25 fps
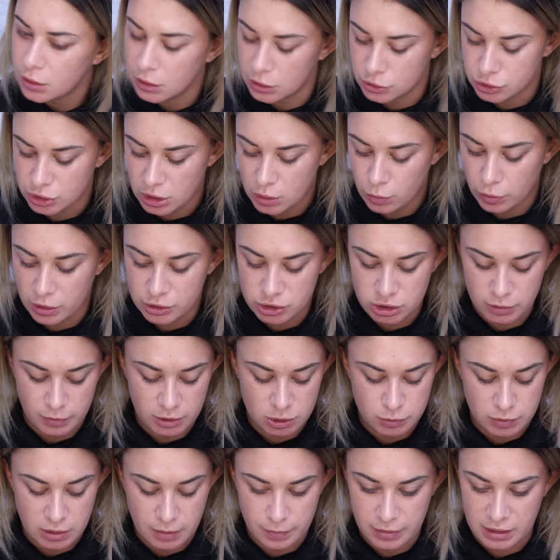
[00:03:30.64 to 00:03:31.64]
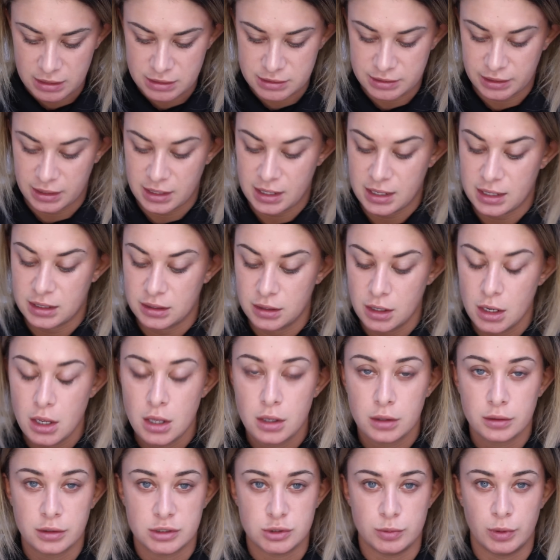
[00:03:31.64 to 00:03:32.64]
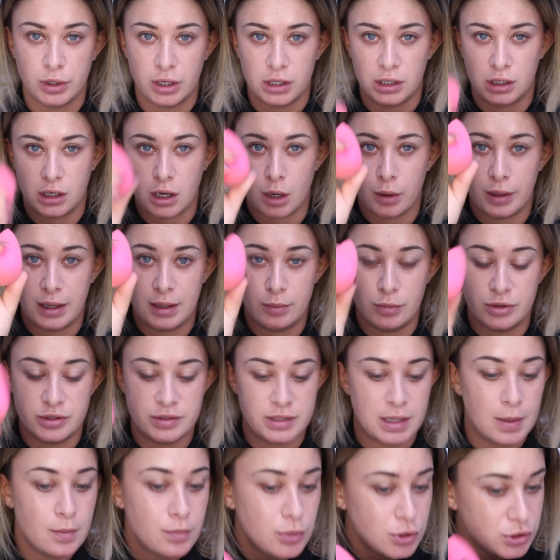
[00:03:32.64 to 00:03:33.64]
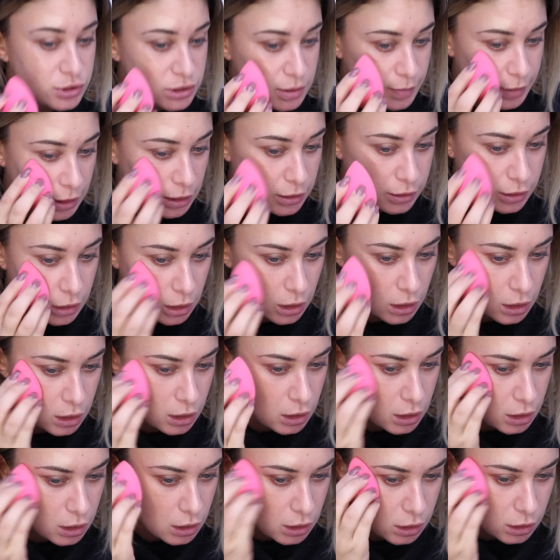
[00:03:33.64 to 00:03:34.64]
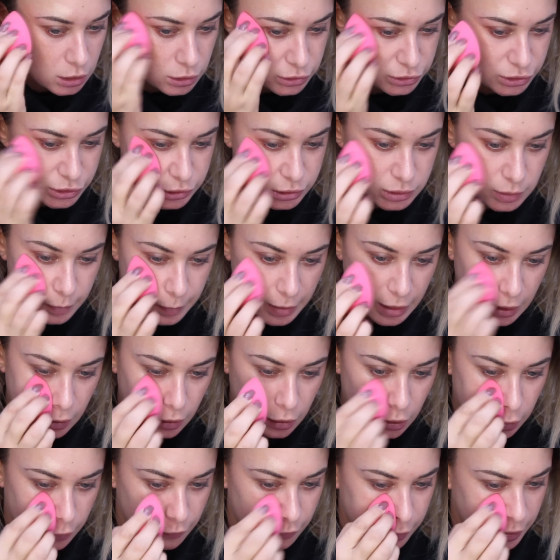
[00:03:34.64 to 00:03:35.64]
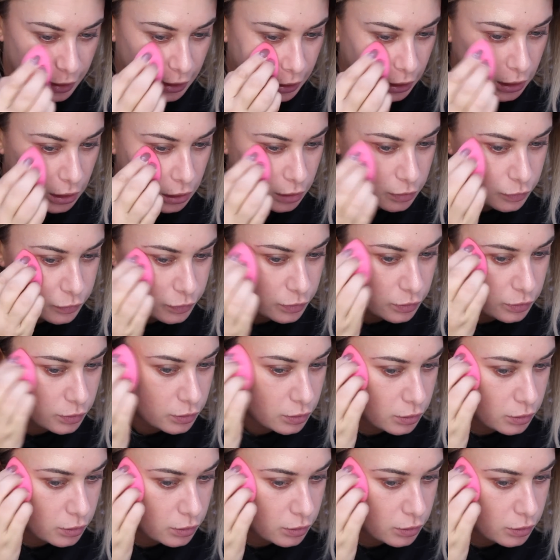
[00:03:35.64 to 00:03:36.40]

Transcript: And don't worry too much about blending it in, because we're going to go in with the damp beauty blender just to pat over that